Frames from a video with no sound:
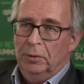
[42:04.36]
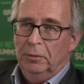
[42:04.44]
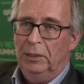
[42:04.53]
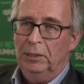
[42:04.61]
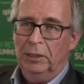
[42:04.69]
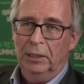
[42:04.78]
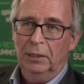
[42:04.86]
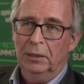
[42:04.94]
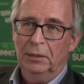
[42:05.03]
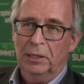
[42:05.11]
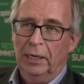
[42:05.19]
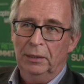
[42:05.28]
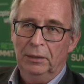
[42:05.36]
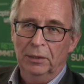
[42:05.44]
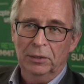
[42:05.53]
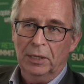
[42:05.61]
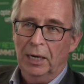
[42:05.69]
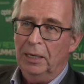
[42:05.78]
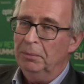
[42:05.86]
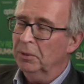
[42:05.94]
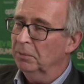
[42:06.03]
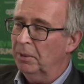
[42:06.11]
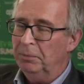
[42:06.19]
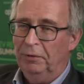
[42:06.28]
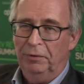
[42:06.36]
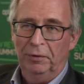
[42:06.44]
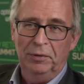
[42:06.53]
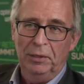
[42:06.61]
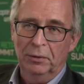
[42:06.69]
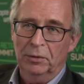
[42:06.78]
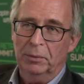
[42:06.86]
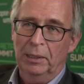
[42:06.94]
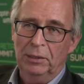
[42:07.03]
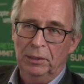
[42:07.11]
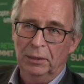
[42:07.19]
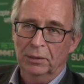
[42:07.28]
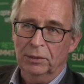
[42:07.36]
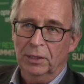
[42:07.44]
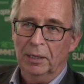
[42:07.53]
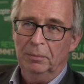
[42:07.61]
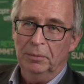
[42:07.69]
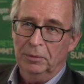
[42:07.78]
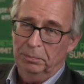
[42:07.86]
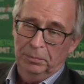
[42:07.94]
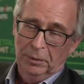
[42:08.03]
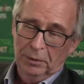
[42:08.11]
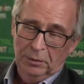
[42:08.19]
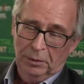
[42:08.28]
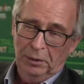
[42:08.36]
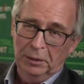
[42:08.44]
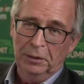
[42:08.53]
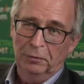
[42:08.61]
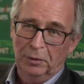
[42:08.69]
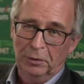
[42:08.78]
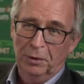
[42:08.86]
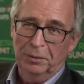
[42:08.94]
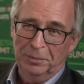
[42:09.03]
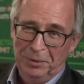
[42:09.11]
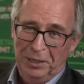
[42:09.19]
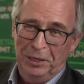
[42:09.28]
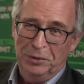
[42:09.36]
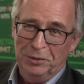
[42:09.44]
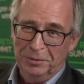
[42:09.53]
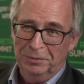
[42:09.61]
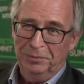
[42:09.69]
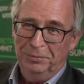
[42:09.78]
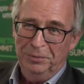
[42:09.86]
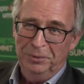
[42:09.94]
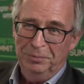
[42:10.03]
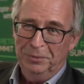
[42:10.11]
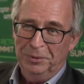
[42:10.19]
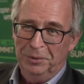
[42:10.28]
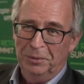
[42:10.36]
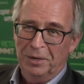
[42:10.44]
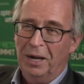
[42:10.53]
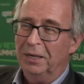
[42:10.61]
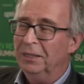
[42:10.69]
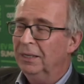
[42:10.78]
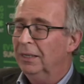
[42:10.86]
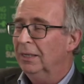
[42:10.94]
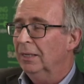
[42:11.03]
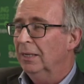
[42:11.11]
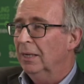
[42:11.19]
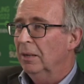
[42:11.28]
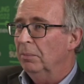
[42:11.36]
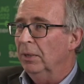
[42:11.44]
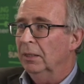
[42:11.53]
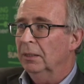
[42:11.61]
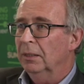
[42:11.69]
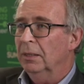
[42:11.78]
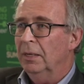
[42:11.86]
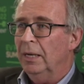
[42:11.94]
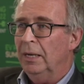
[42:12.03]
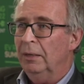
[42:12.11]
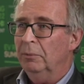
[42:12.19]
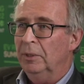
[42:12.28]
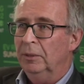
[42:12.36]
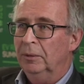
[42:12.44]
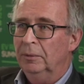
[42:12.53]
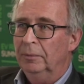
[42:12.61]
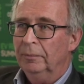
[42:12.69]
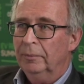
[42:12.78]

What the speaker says: retail in 10 years' time, or maybe 15 or 20 years' time, clearly if they're not the age of you or I. But they will,